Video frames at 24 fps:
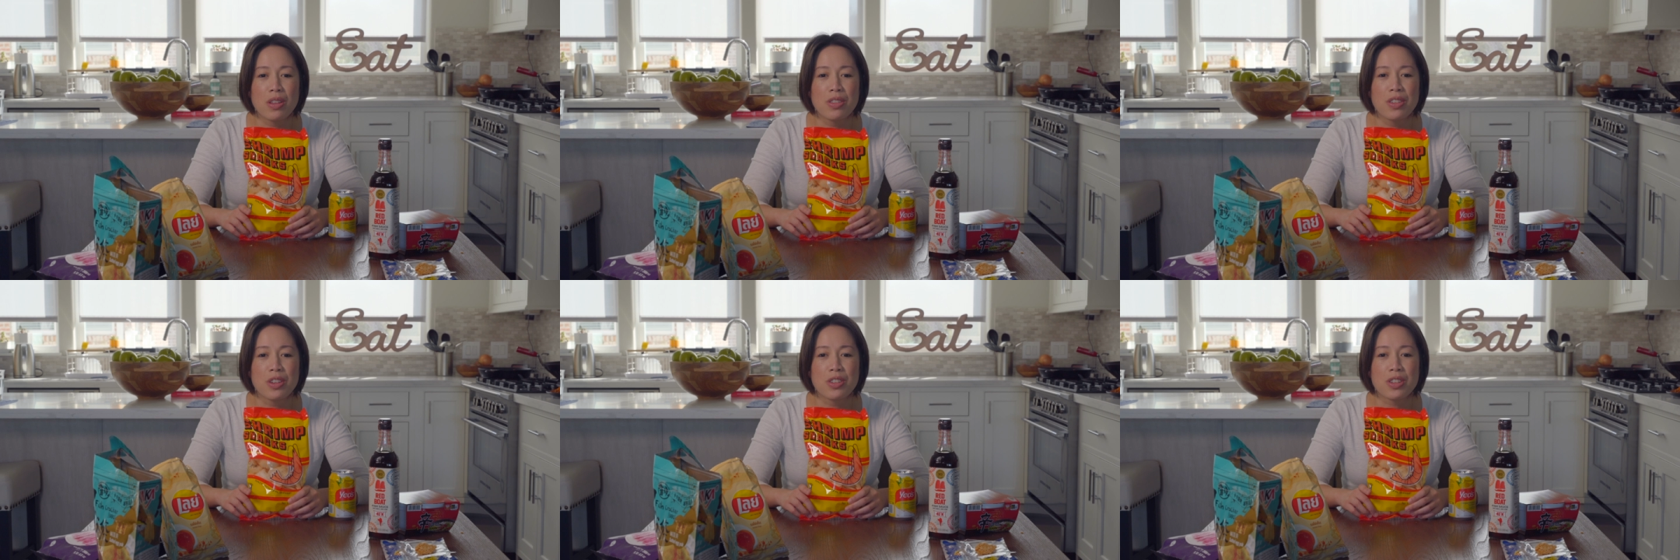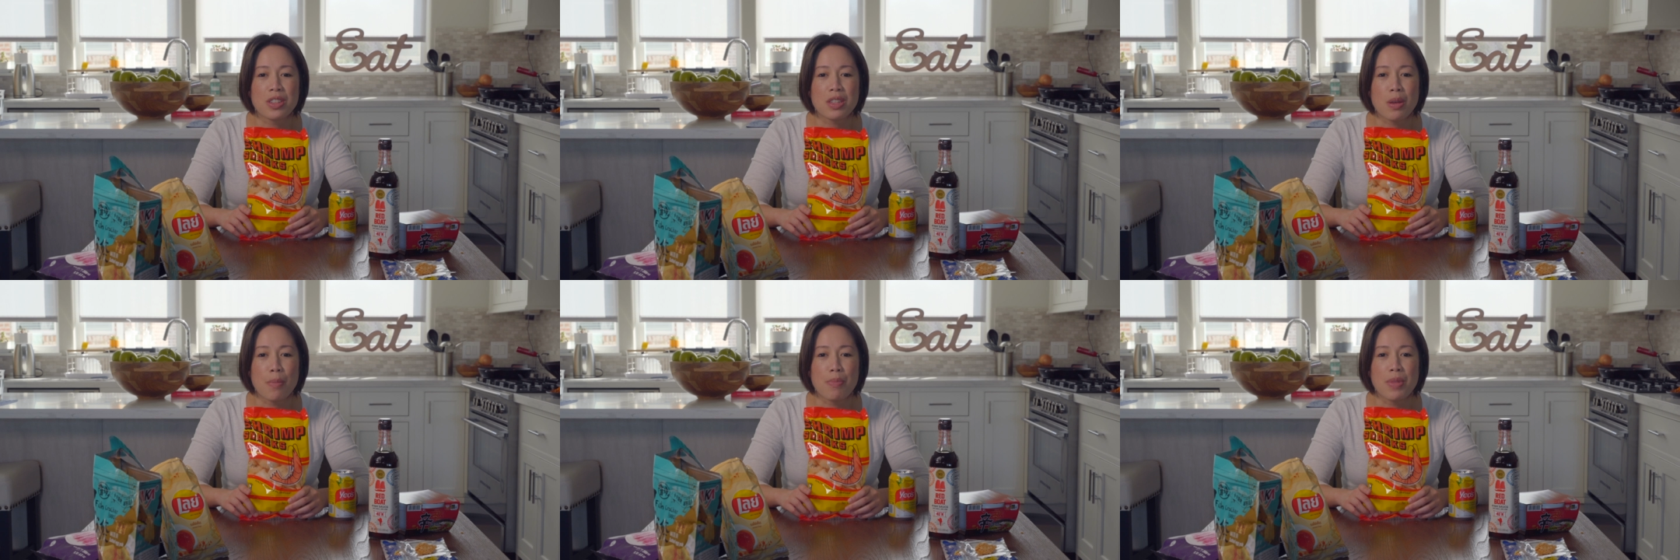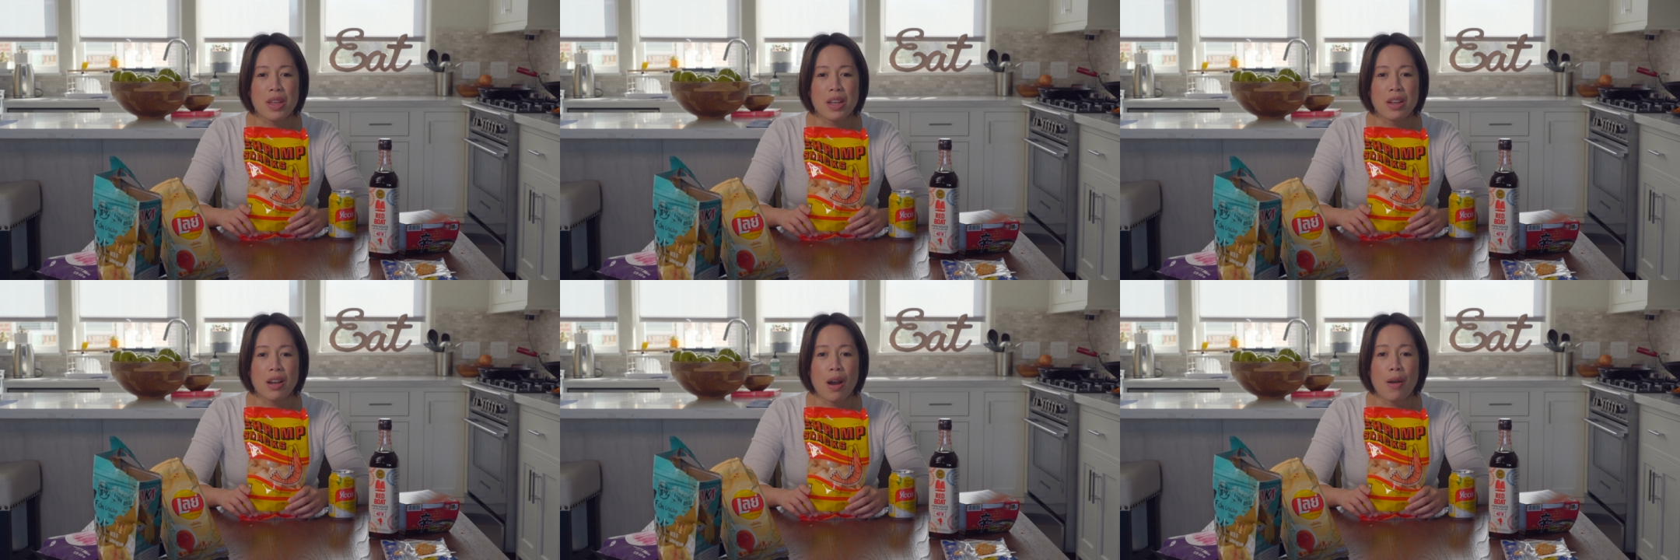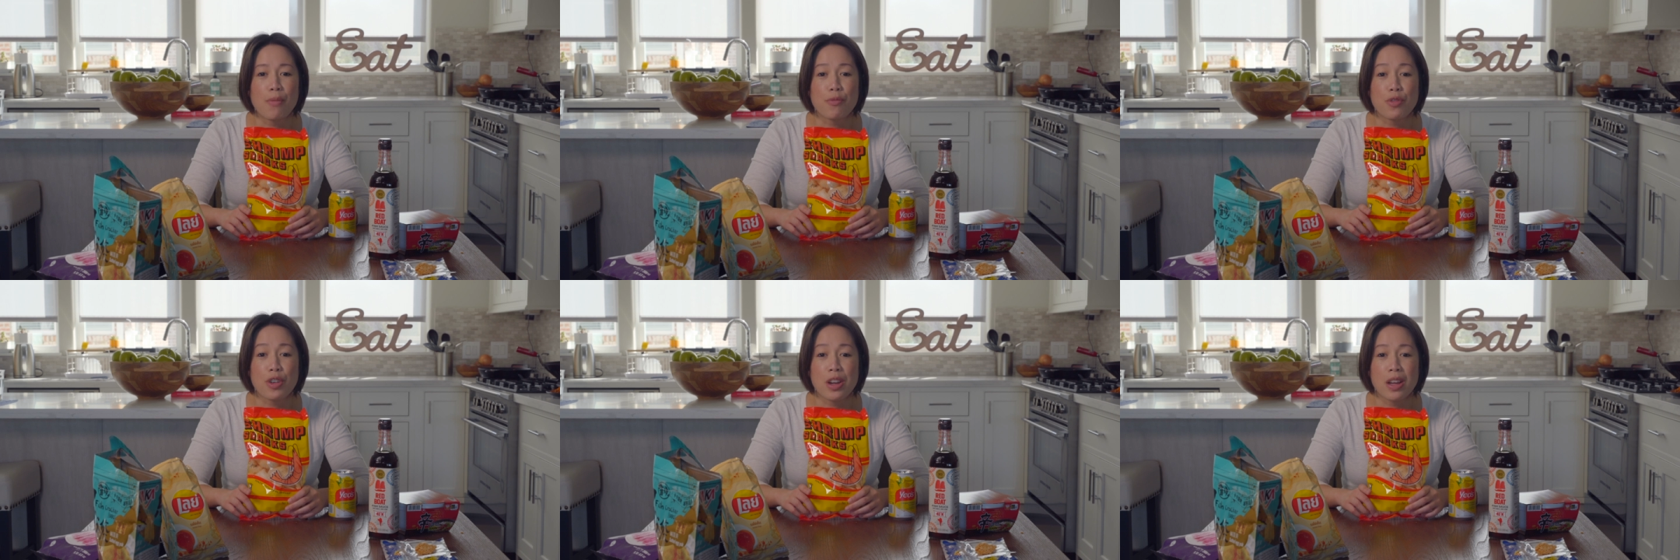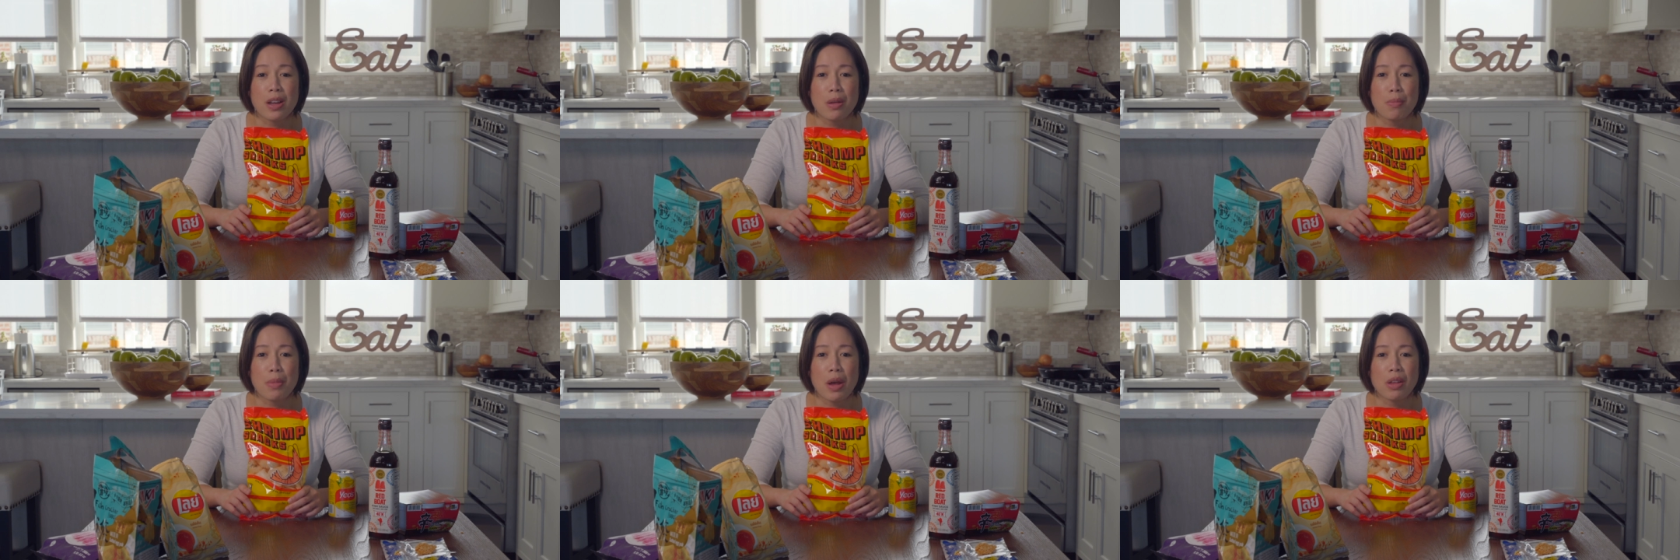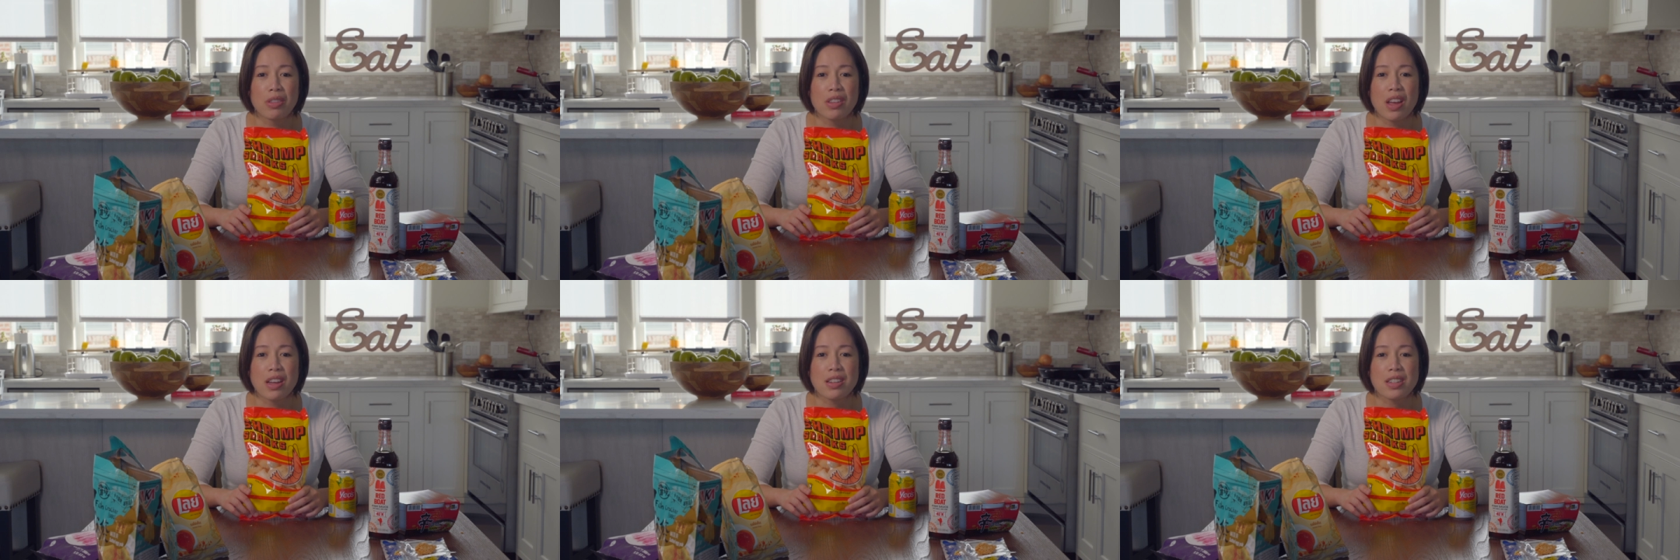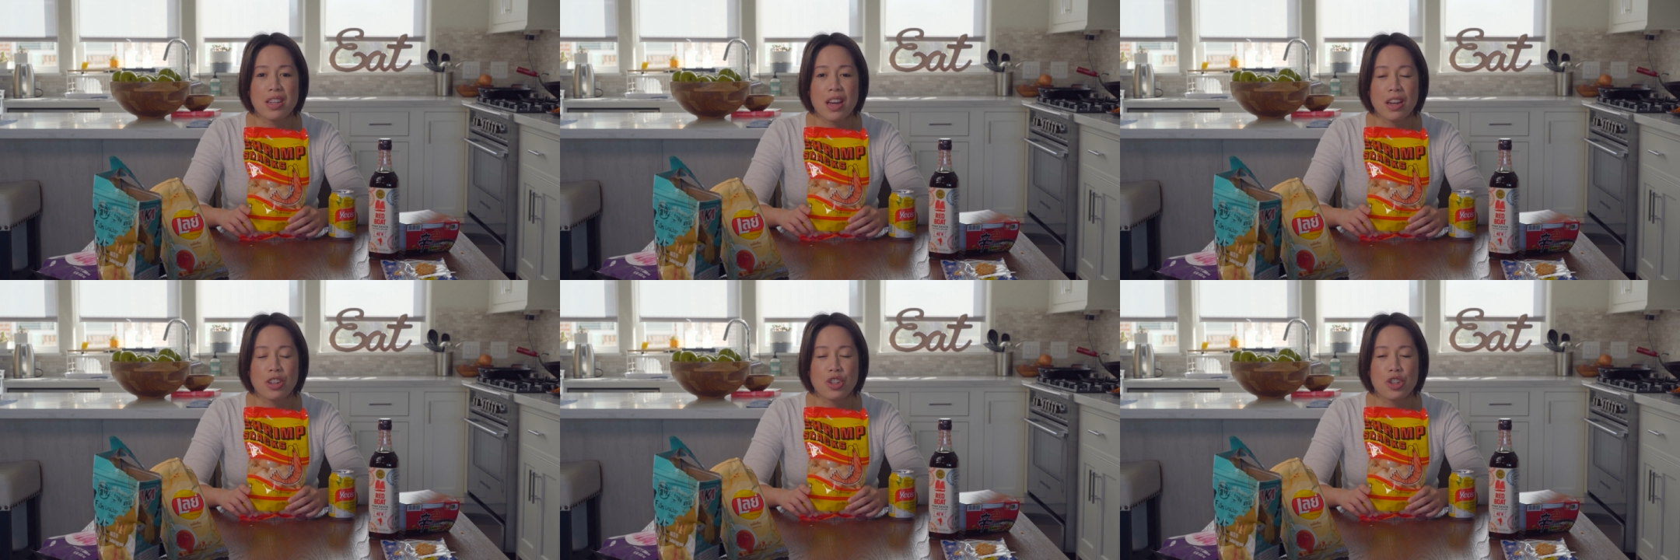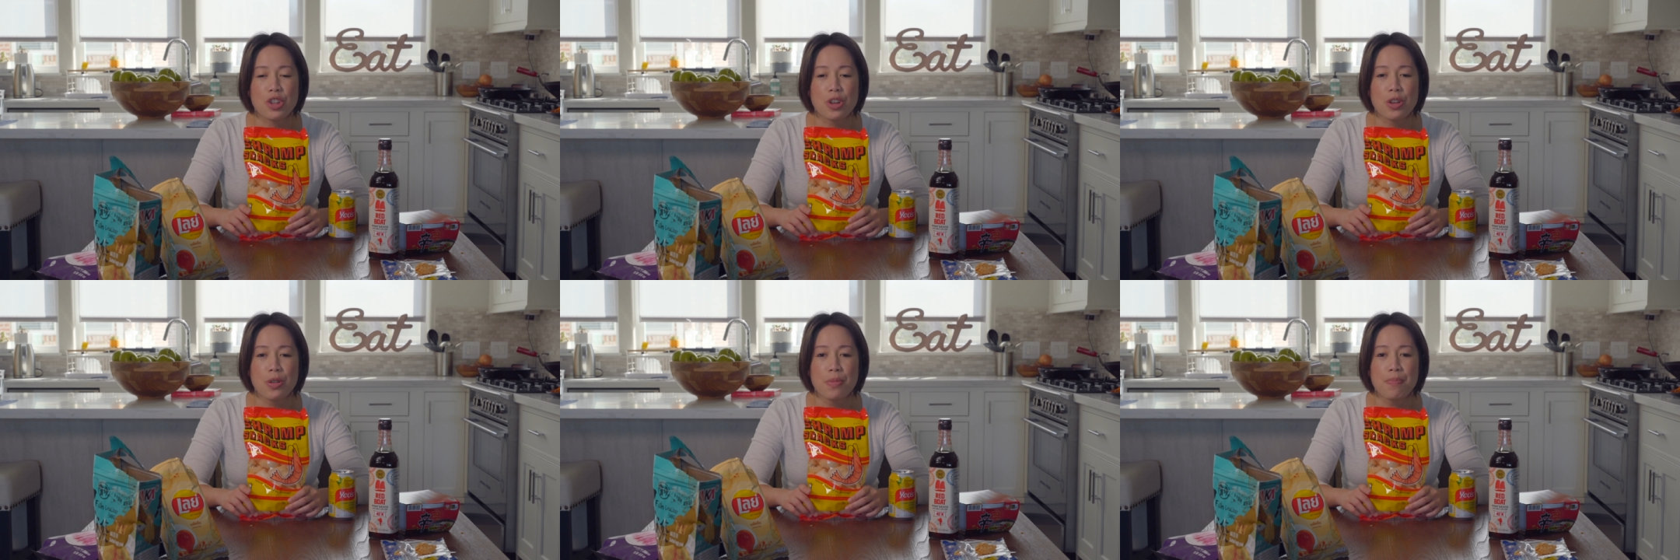There's something comforting about that
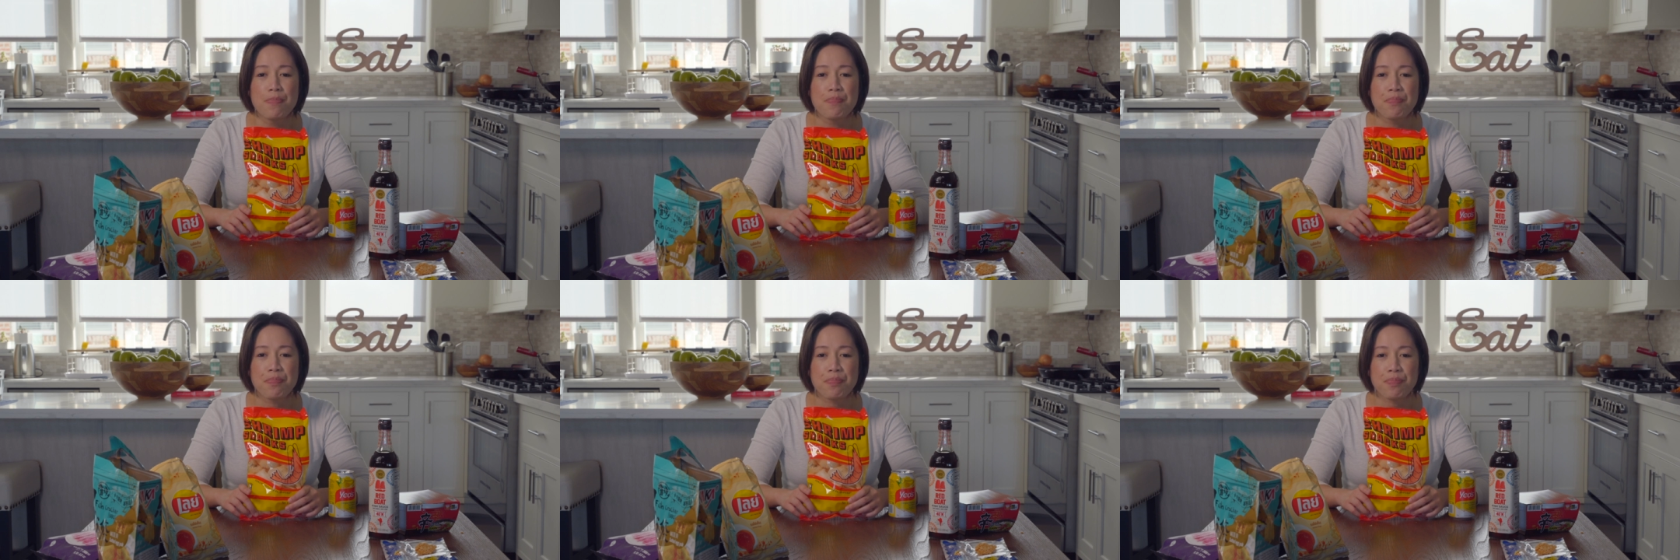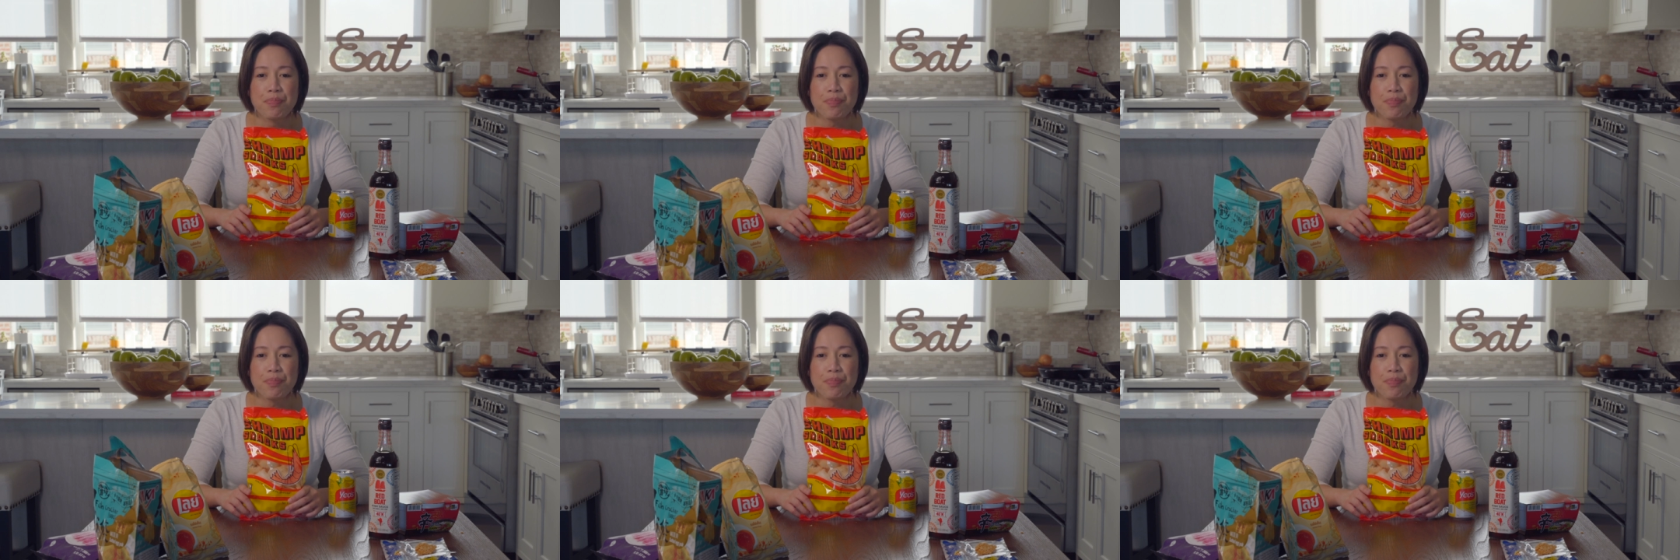texture.